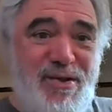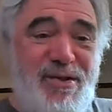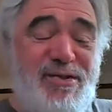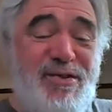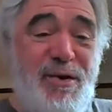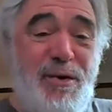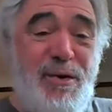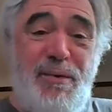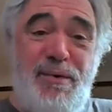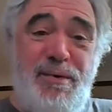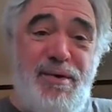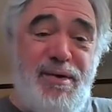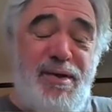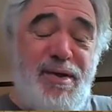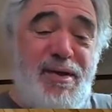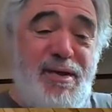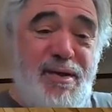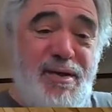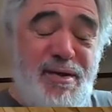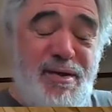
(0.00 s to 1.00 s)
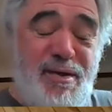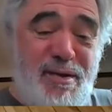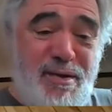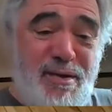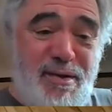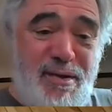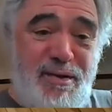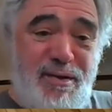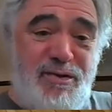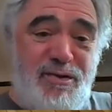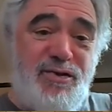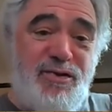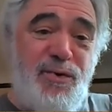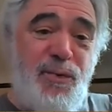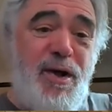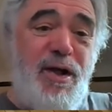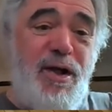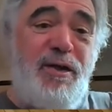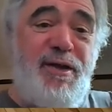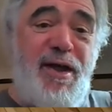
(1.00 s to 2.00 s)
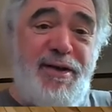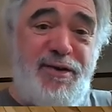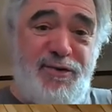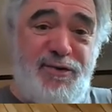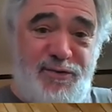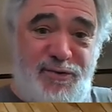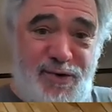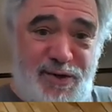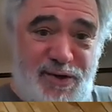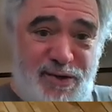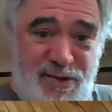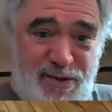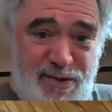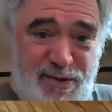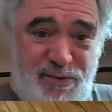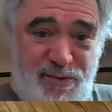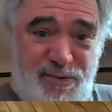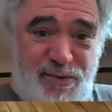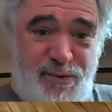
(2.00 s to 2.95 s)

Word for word: so Sarrell Dentistry